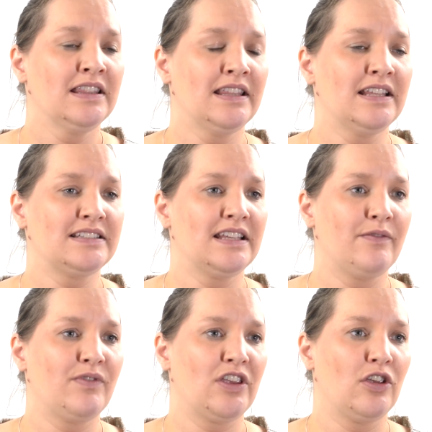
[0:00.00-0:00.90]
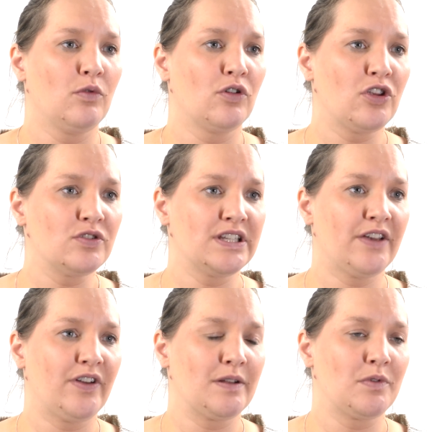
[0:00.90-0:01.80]
Then there's the MVQ or
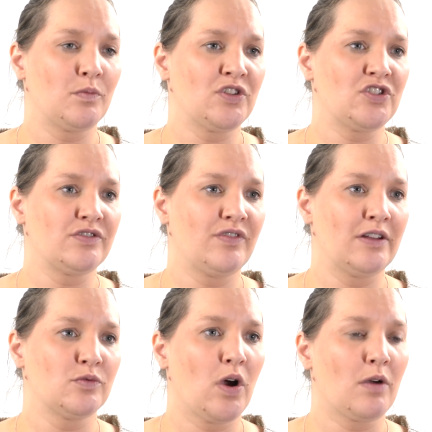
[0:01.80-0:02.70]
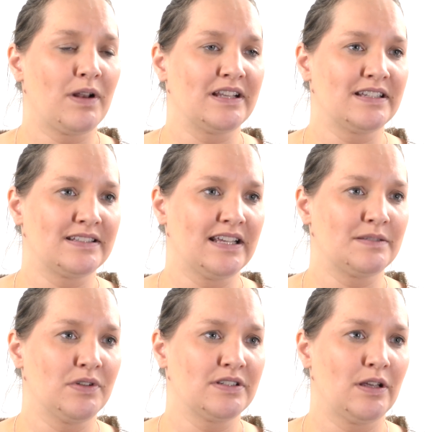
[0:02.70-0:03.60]
QCF element, which is around workplace
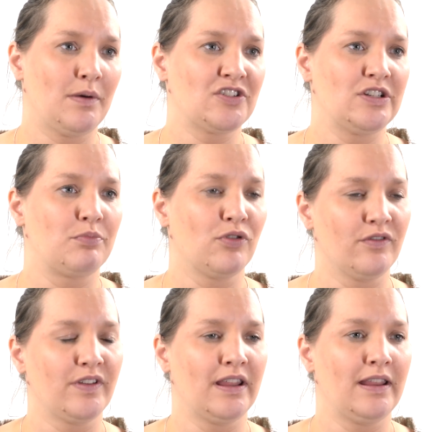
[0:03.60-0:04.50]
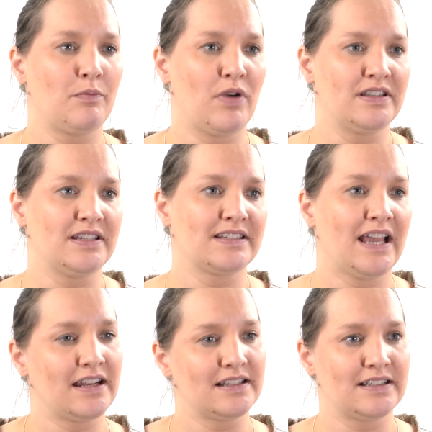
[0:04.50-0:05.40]
assessment, so actually proving that the apprentice
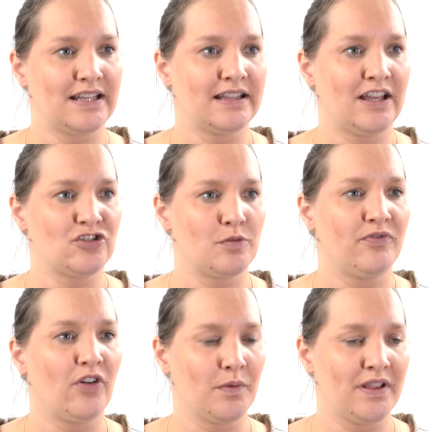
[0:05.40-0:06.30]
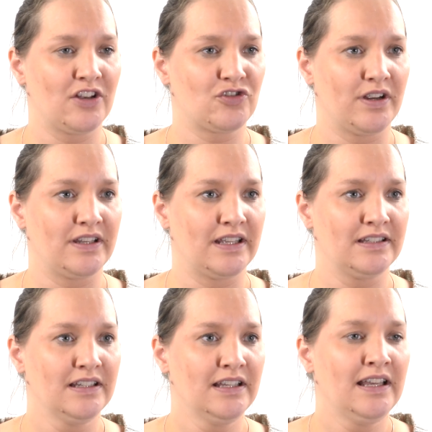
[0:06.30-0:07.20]
can undertake that job following that
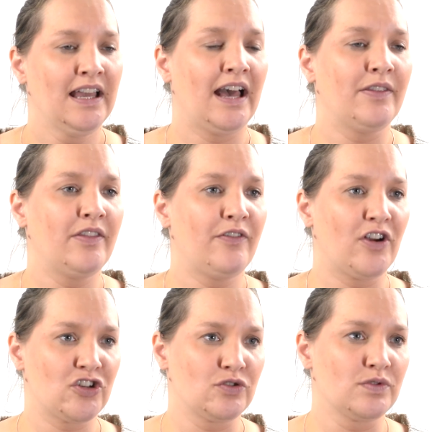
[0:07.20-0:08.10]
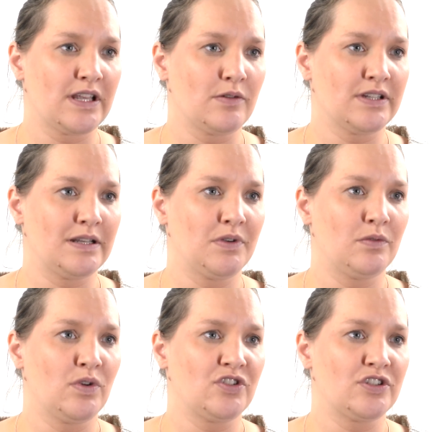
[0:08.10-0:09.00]
training. And then the functional skills
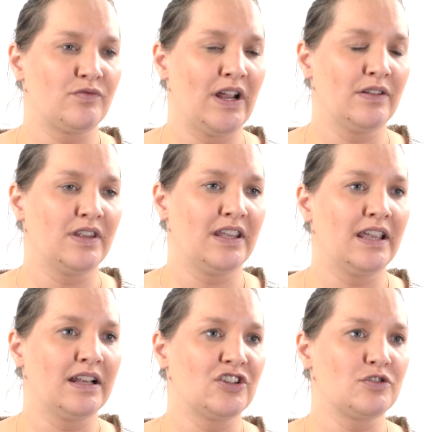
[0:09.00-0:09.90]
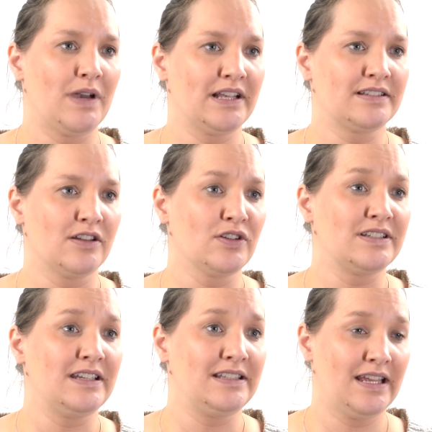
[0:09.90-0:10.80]
element, which is around the English, Maths and
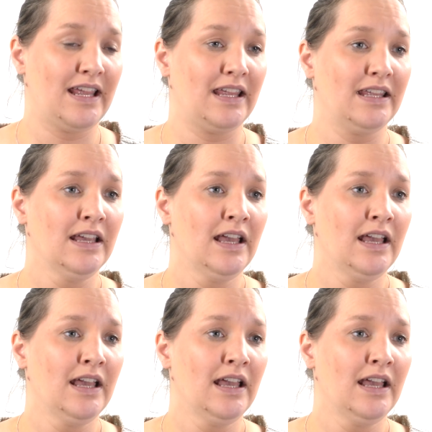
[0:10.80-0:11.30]
ICT,